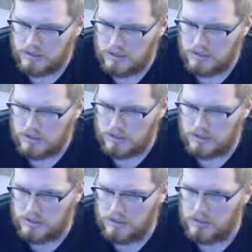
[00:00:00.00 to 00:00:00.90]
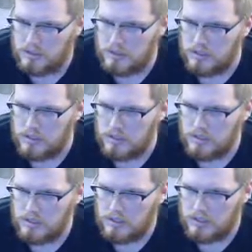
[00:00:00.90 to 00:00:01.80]

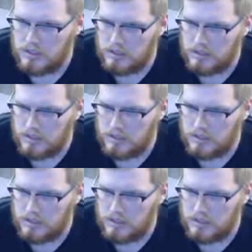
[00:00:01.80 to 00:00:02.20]
No words are spoken by the person on screen.